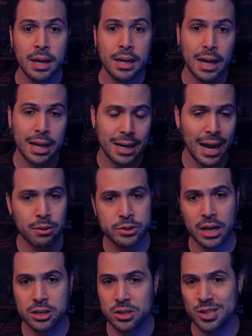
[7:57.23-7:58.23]
and now it's
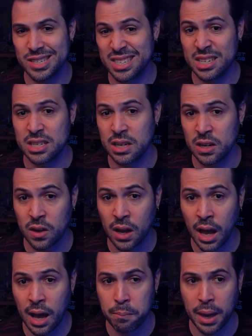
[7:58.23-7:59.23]
not just a decision of
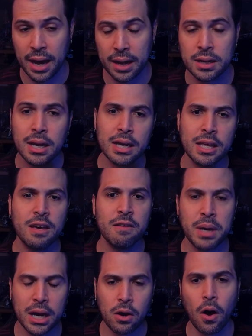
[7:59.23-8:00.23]
combat, give
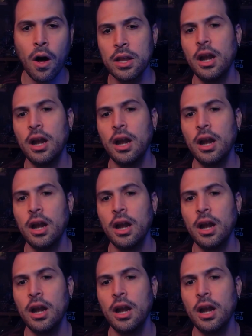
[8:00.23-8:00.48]
me a call and